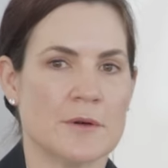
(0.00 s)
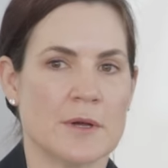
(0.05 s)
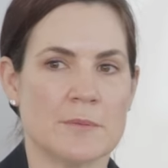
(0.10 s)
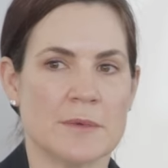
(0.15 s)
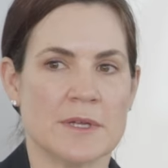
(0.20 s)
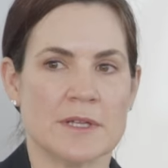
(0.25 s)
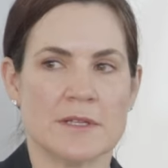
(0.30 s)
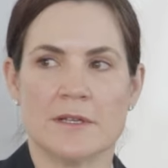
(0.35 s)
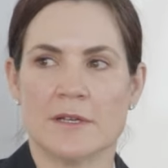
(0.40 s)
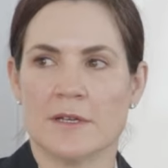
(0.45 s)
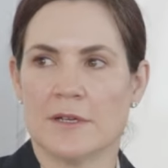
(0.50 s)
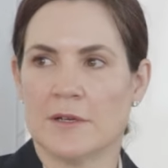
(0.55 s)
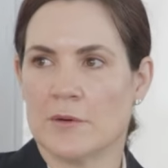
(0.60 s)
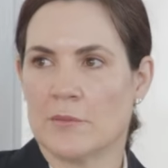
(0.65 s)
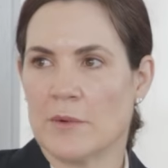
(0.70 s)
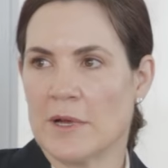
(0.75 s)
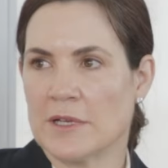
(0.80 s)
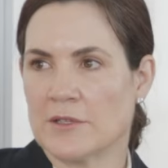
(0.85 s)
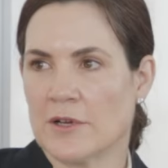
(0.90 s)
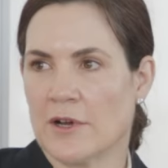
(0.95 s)
I mean,
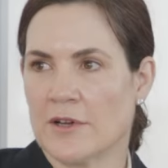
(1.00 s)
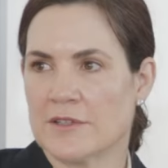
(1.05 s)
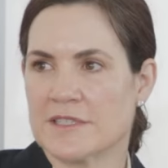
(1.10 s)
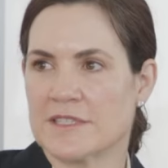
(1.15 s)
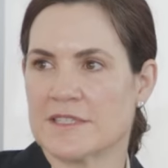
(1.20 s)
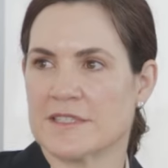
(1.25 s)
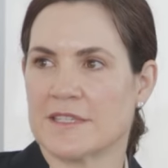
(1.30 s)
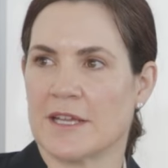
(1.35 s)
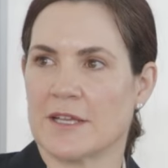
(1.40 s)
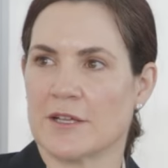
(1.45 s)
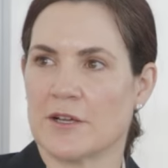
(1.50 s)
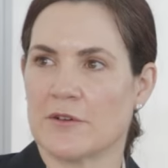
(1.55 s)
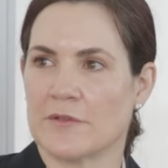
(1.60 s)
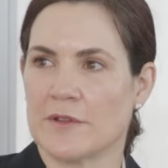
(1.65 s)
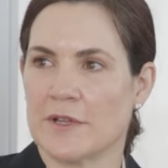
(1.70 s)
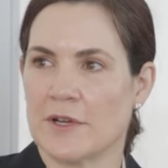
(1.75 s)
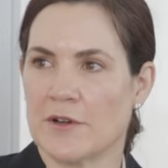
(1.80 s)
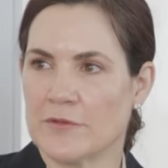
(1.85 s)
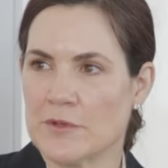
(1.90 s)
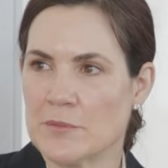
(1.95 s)
Wayne Causey's standing over
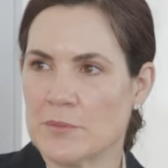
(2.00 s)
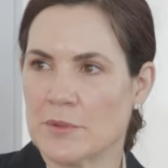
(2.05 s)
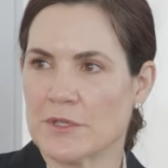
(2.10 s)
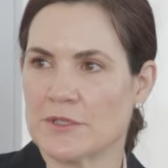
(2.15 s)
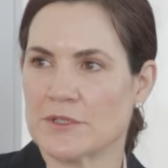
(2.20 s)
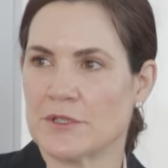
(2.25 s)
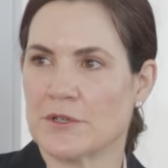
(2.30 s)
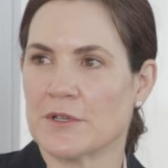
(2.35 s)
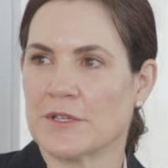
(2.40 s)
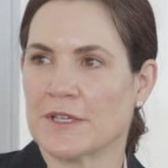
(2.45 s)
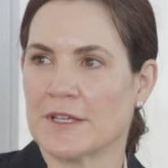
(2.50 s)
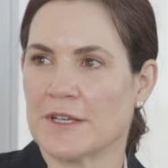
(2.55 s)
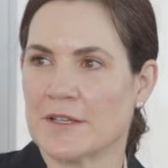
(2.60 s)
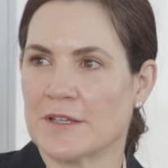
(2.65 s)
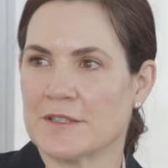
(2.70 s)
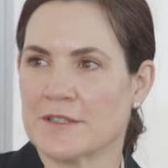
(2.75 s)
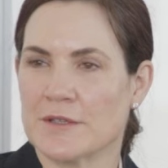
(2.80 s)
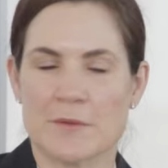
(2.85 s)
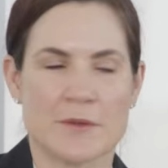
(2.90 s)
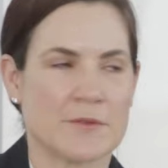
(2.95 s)
there. If you put a tourniquet
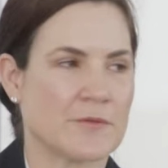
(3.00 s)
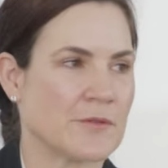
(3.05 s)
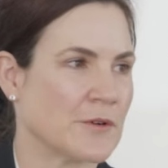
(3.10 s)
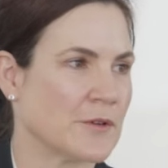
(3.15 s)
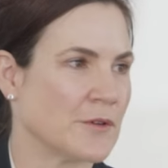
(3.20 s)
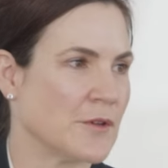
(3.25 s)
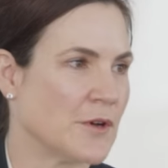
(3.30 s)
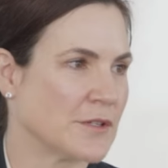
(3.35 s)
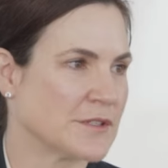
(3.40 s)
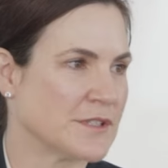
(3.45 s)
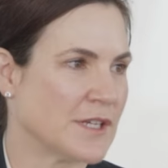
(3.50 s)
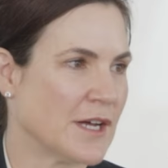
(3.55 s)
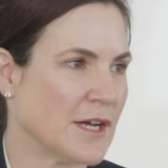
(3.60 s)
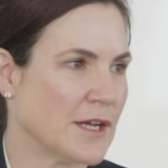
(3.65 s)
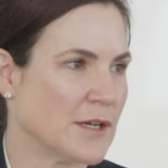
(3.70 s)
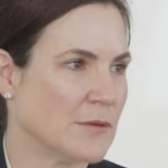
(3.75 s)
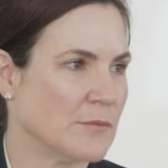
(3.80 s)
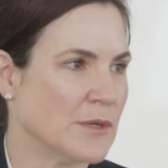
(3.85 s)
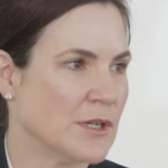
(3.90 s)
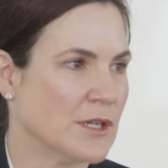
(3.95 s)
on something for a long
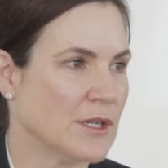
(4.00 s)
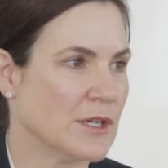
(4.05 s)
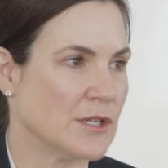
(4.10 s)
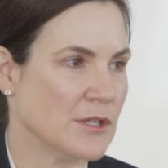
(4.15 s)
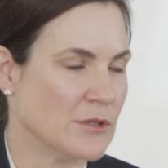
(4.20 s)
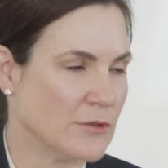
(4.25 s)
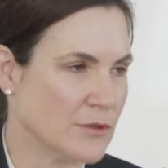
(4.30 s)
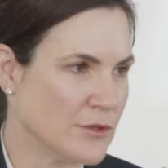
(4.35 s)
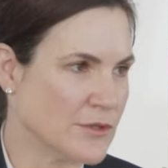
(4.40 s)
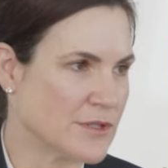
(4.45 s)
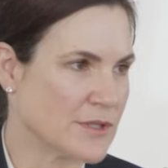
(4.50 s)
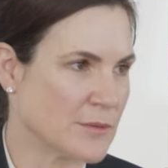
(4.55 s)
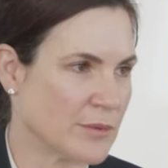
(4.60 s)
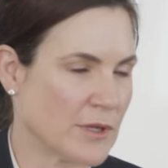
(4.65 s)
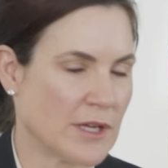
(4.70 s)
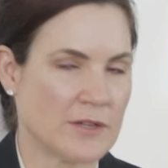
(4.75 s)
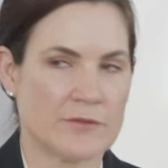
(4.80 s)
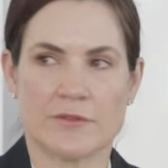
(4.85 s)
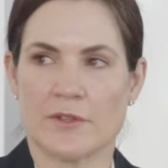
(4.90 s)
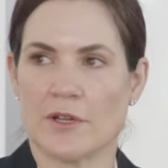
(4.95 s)
time, you lose the
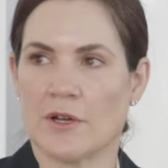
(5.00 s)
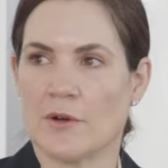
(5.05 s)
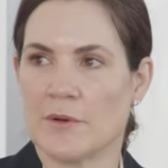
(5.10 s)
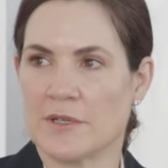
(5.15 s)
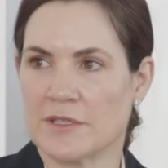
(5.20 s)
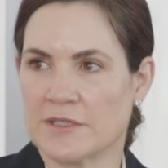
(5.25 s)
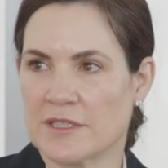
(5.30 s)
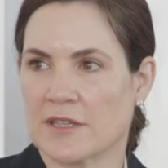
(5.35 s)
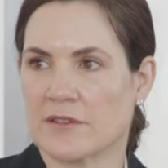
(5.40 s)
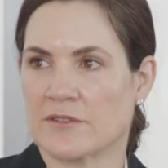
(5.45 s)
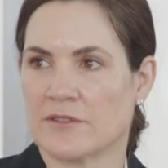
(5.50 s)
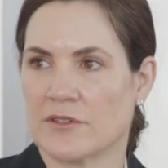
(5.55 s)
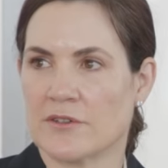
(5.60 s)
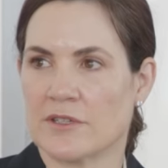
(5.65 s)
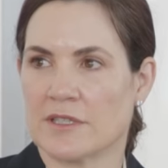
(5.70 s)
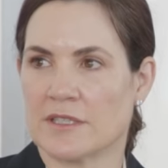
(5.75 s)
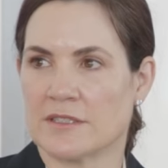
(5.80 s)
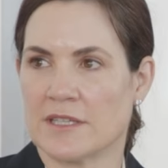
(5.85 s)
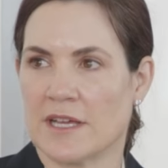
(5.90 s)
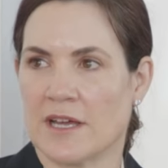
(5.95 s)
blood flow. When you take the
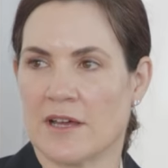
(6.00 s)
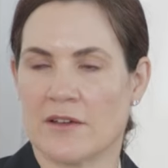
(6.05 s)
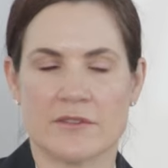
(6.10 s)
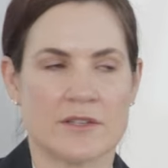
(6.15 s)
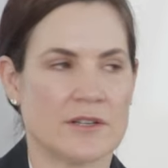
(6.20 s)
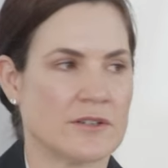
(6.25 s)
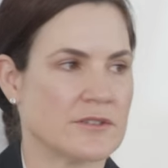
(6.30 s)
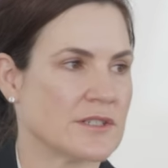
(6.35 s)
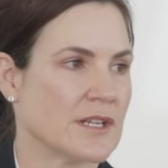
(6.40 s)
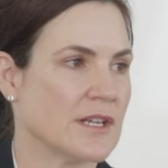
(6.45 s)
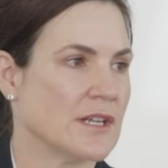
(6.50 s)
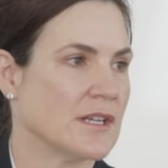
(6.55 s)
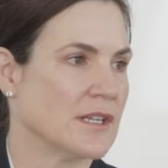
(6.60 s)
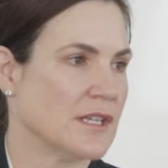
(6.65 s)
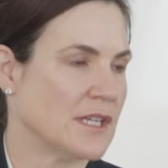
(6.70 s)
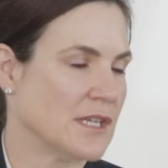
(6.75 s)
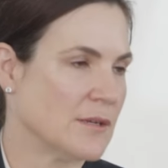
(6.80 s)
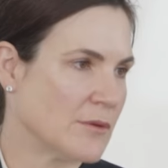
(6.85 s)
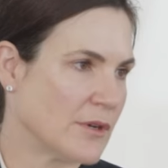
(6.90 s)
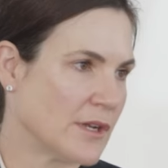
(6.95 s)
tourniquet down, there's
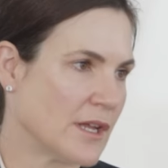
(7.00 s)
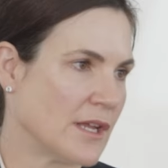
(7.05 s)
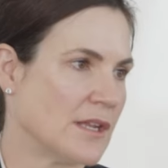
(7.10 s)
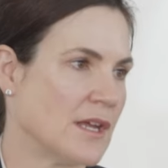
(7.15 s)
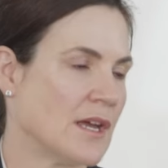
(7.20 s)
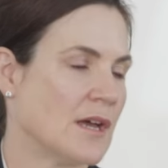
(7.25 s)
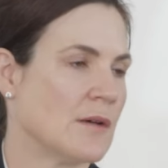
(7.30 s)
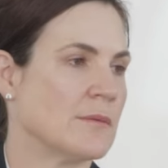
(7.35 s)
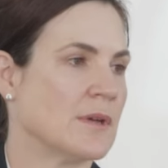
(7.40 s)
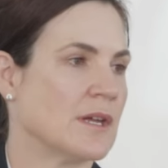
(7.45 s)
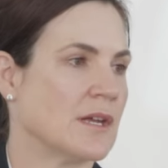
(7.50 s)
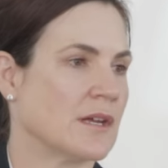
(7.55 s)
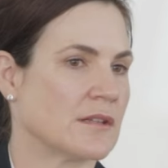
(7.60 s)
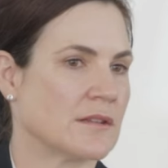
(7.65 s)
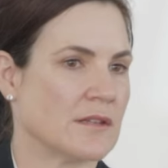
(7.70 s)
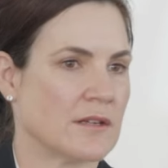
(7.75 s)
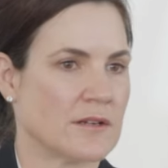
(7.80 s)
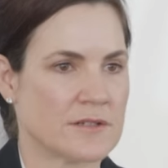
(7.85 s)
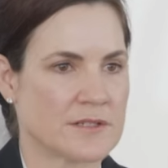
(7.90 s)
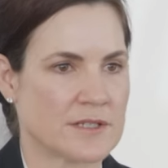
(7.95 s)
hemodynamic,
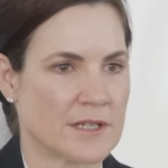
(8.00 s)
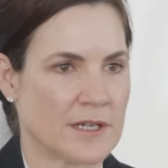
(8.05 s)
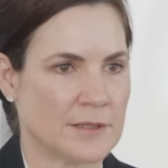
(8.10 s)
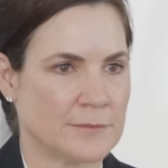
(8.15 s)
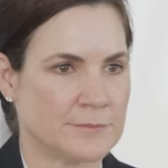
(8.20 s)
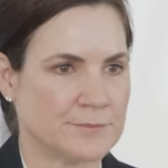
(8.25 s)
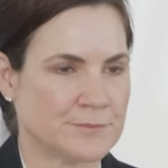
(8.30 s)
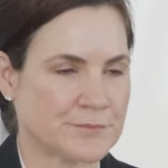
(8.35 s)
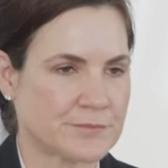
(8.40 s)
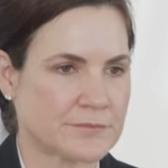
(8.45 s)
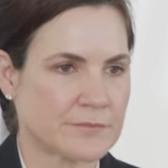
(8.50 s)
there's um,